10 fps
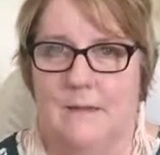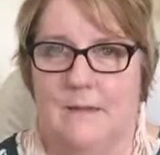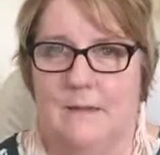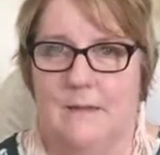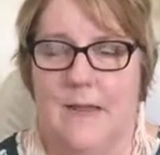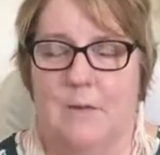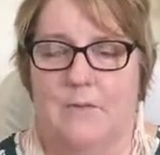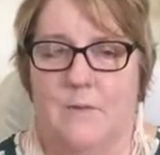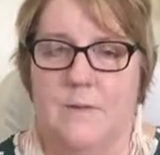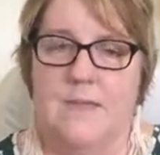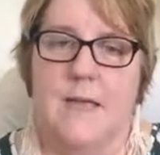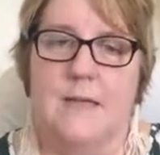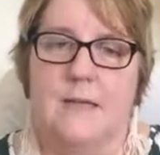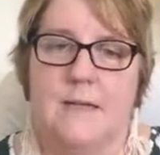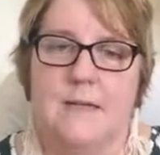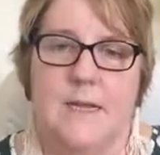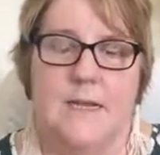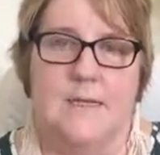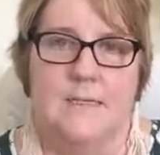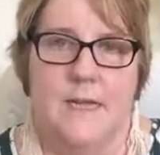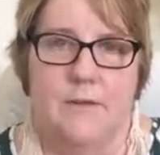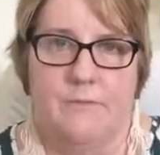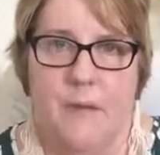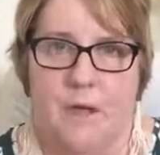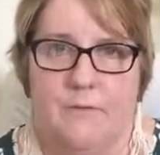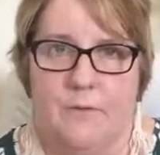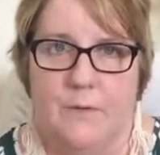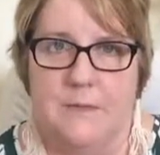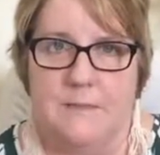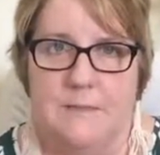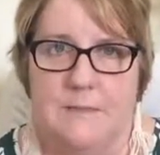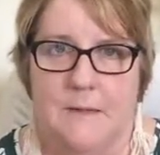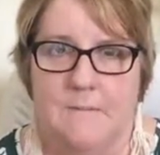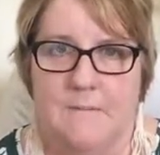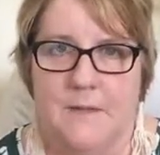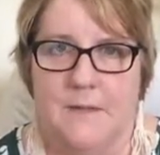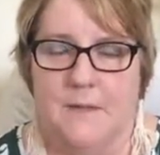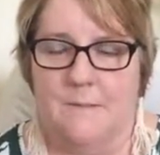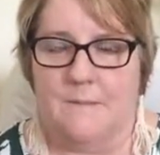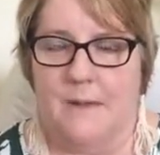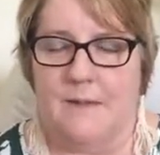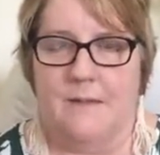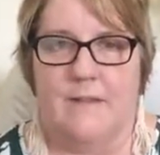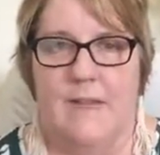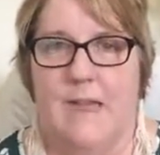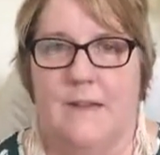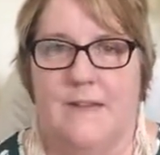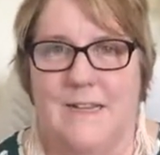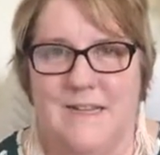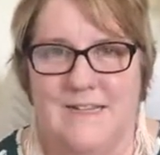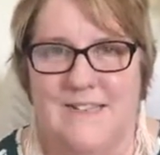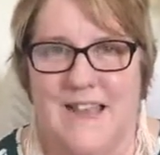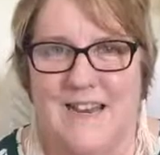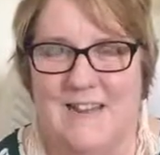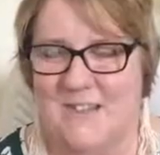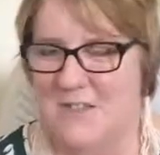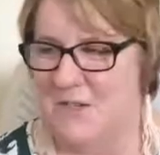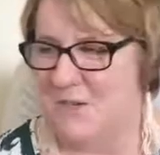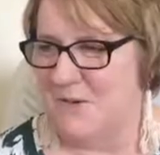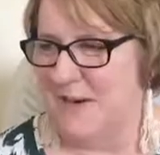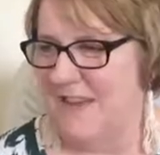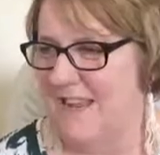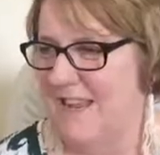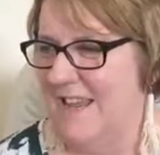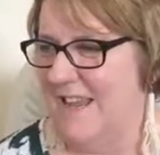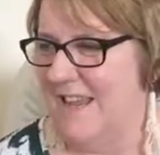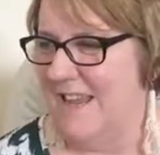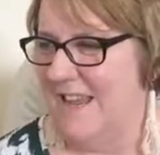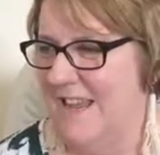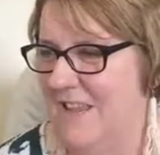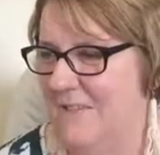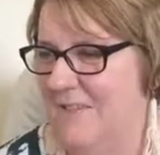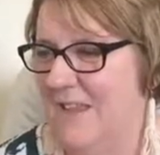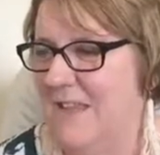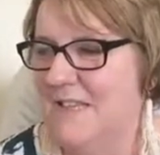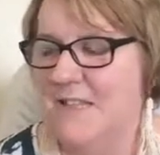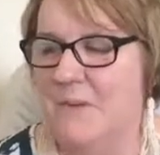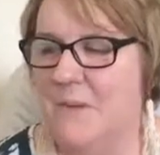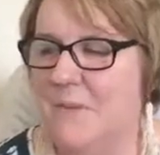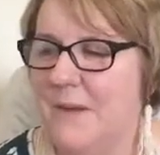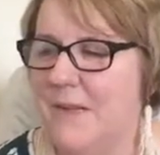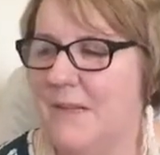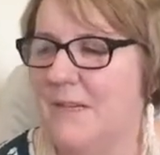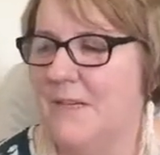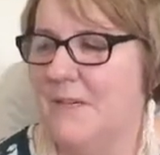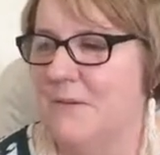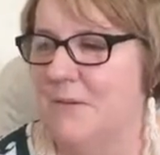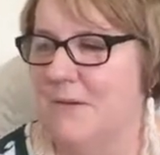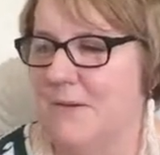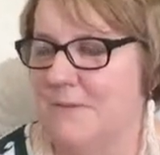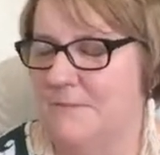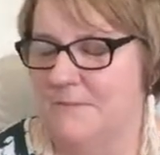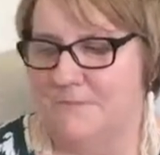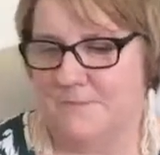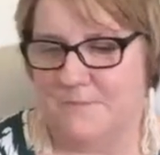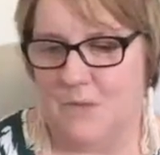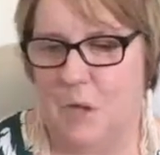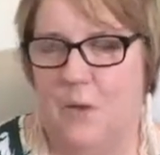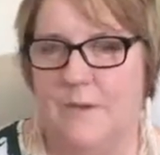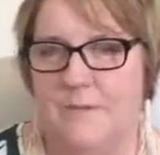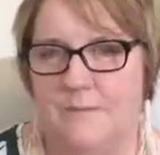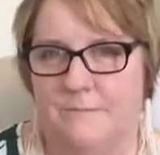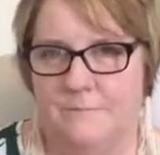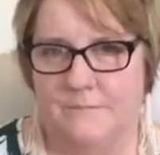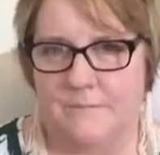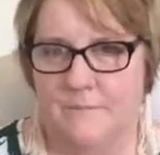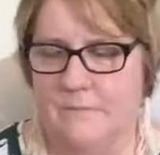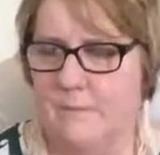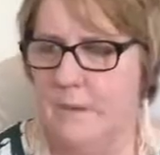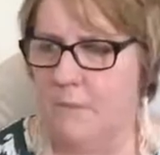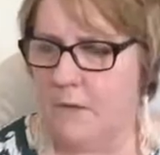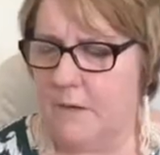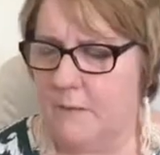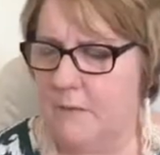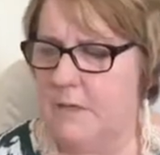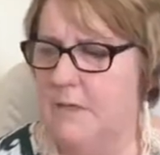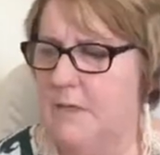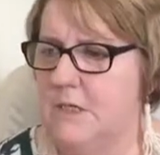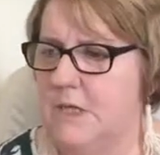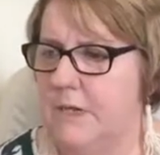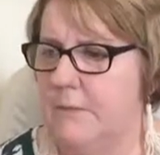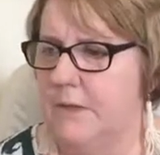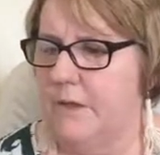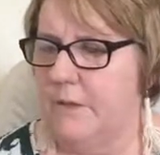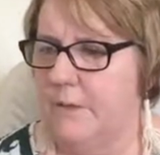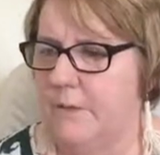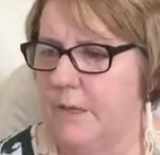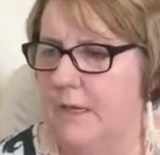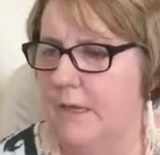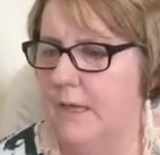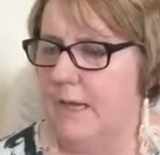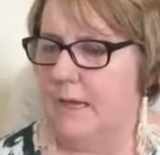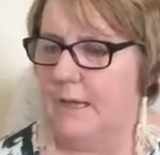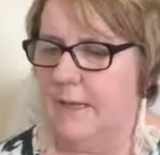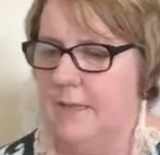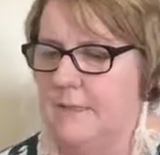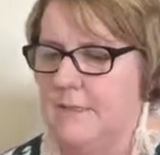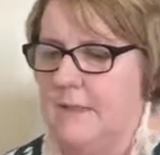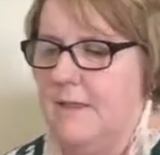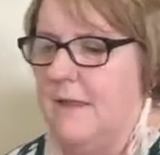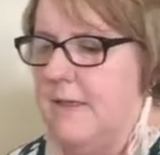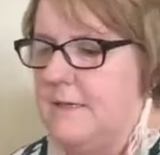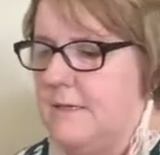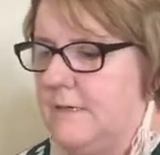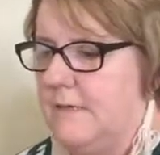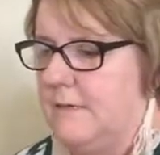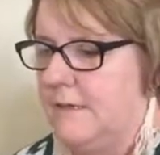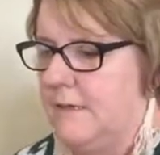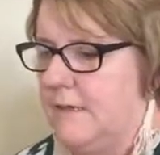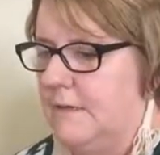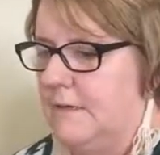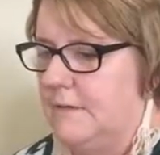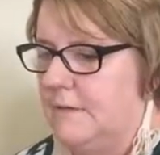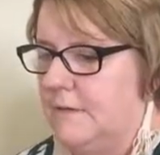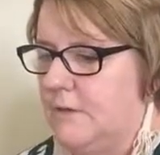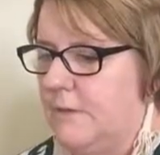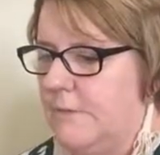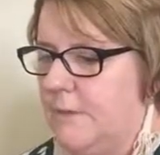Now, of course, that then takes us out of mindfulness, but that is another story. So what we're going to work on, what I wanted to share with you is that, sorry, bear